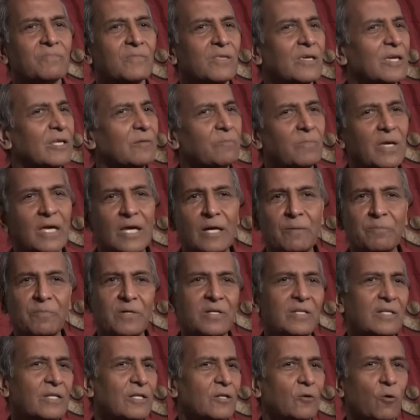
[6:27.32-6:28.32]
It may happen
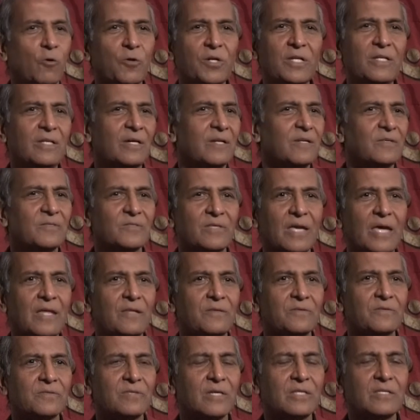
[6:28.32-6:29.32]
in an ordinary
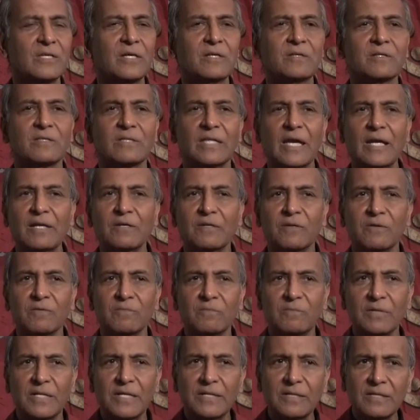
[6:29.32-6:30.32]
sense, and yet that
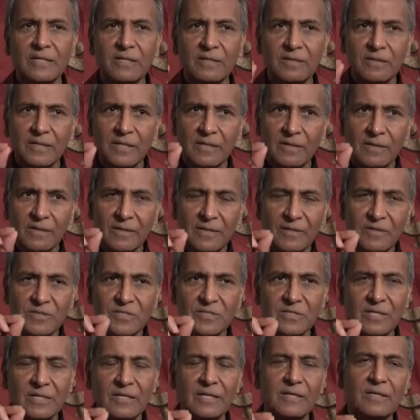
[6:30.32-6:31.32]
little, little
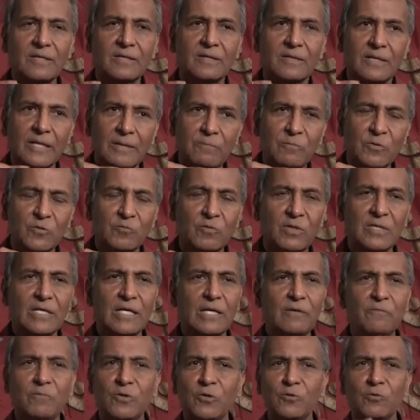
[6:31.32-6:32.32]
instant, little glimpse will
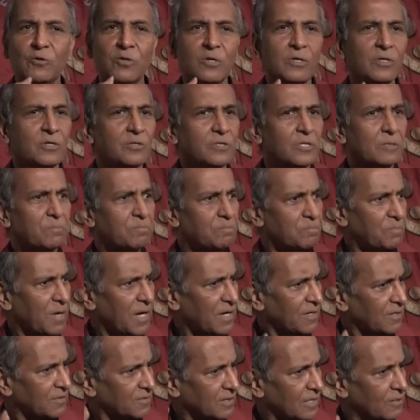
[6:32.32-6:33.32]
give you
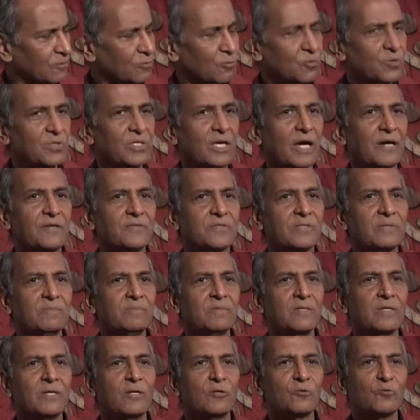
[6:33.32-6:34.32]
tremendous enthusiasm
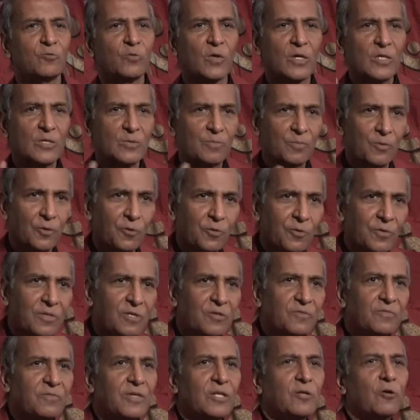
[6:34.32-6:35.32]
to explore
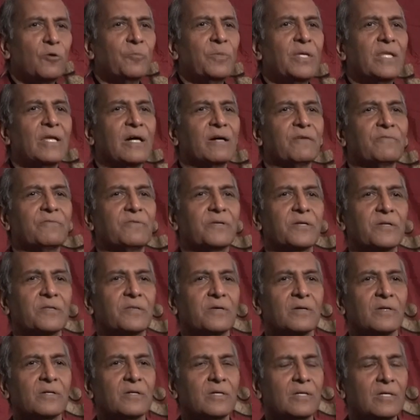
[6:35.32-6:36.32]
this phenomena
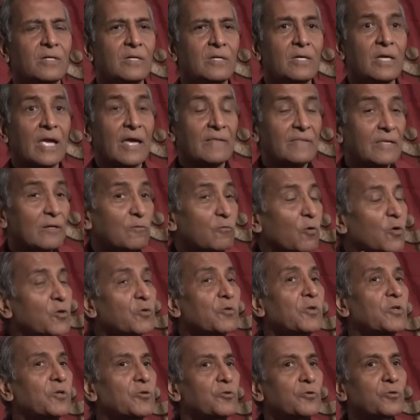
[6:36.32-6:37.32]
further. And then what
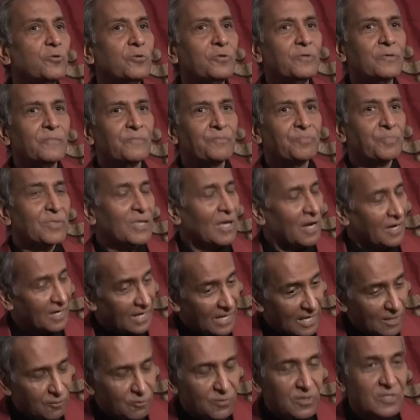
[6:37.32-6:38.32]
will you do?
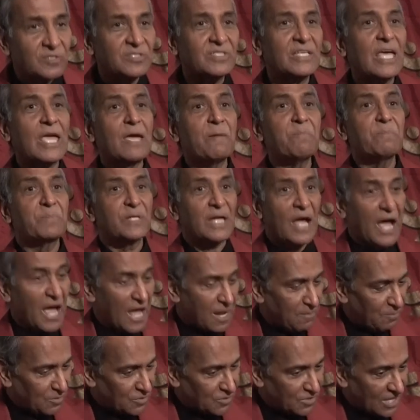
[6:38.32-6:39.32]
Again, on the same
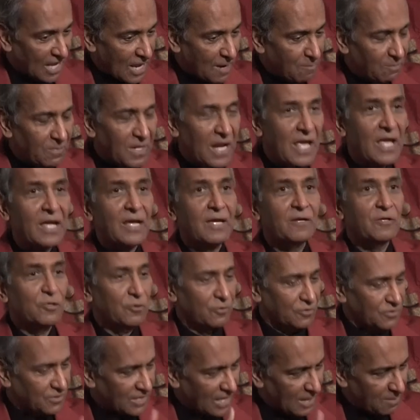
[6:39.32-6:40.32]
time, same day, you
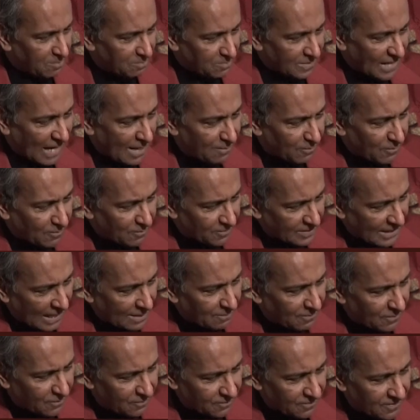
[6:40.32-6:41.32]
know, same type of
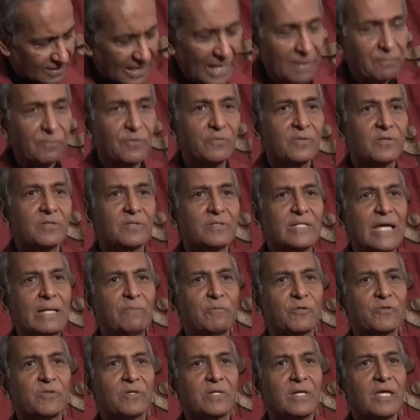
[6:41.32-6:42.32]
time of type of the time
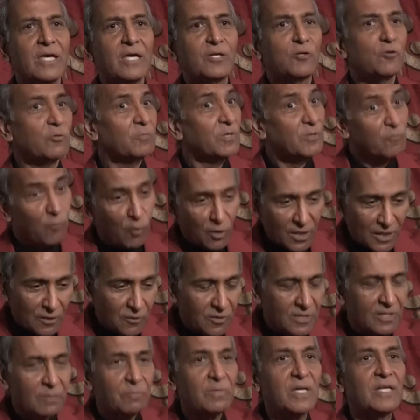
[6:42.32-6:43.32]
of the day, you'll be walking
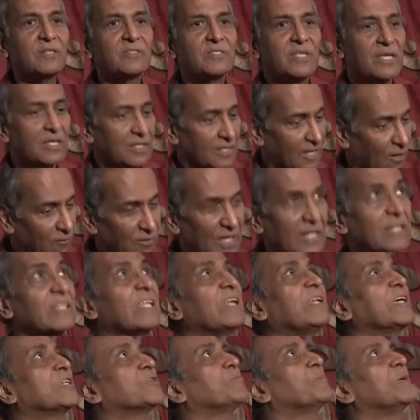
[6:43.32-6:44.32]
on the beach, saying, "Now let
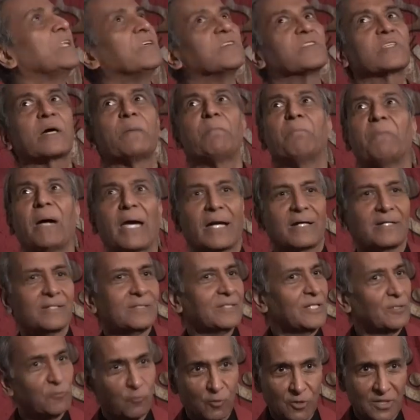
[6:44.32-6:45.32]
that experience come back."
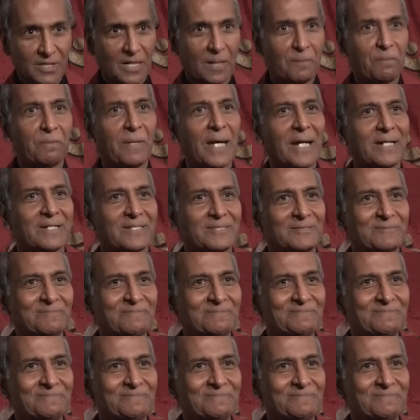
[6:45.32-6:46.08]
It won't come back.